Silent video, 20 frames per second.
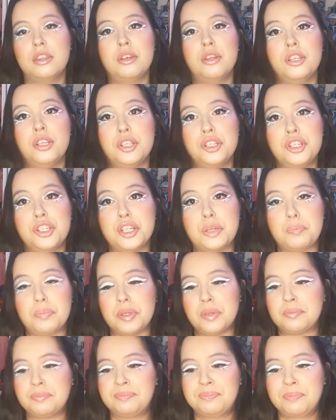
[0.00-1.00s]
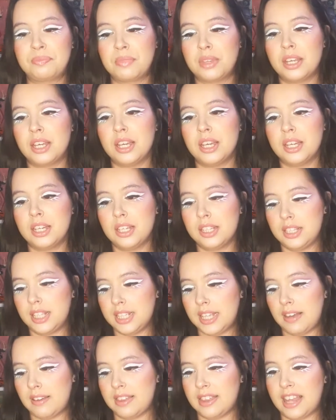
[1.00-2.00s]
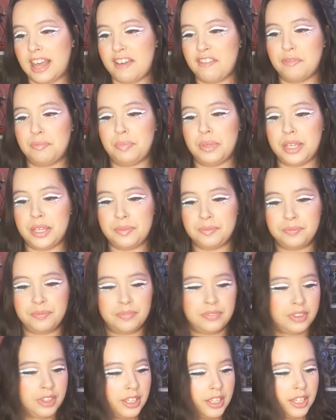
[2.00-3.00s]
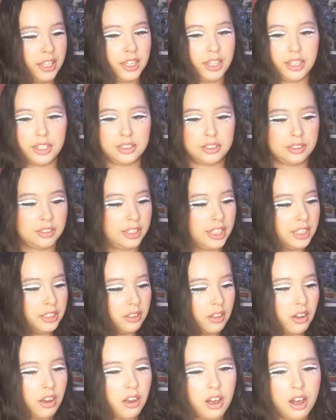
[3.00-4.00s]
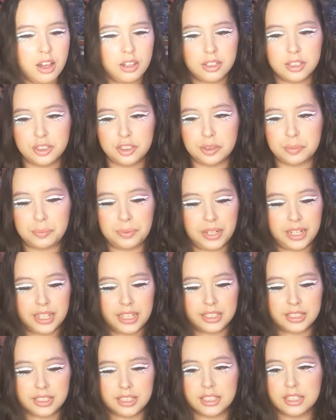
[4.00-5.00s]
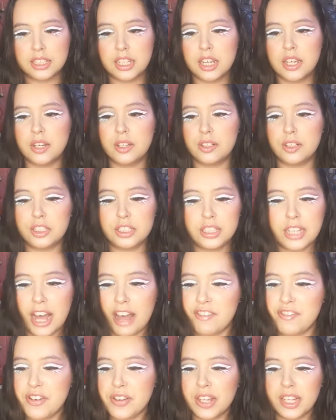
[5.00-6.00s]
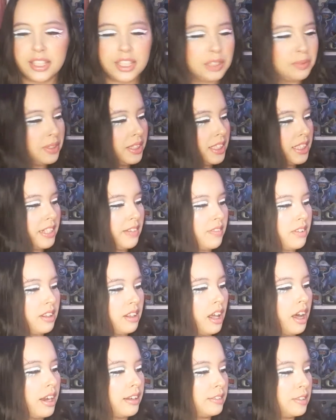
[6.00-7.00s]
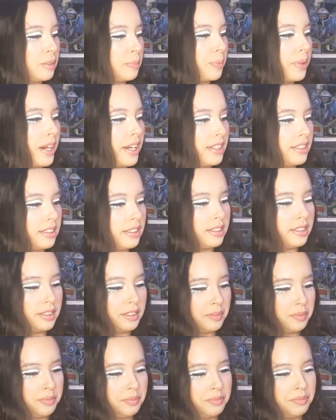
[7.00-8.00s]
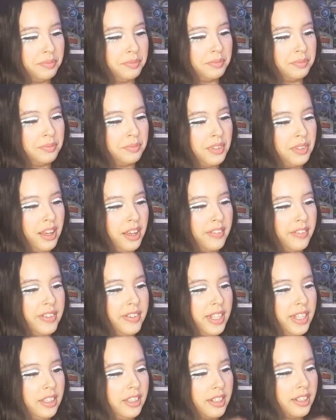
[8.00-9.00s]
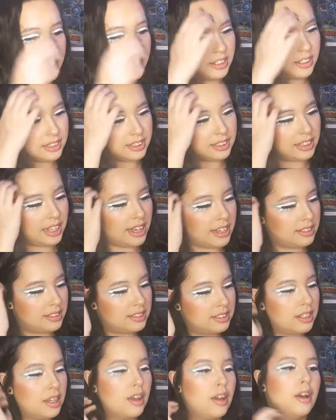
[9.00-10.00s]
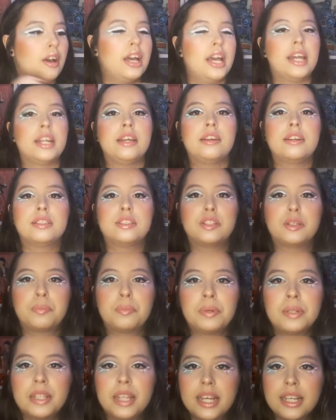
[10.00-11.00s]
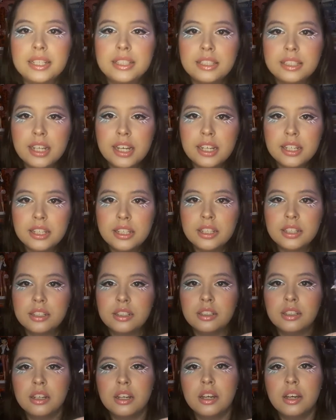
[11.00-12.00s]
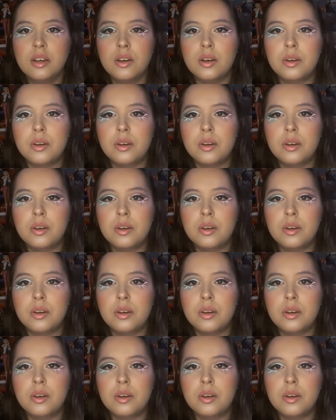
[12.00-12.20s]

They're just chipping. That's how life be. And so that's all her surprises. I feel like this one doesn't have a lot of surprises. I feel like they're kind of less. And here's her play set here.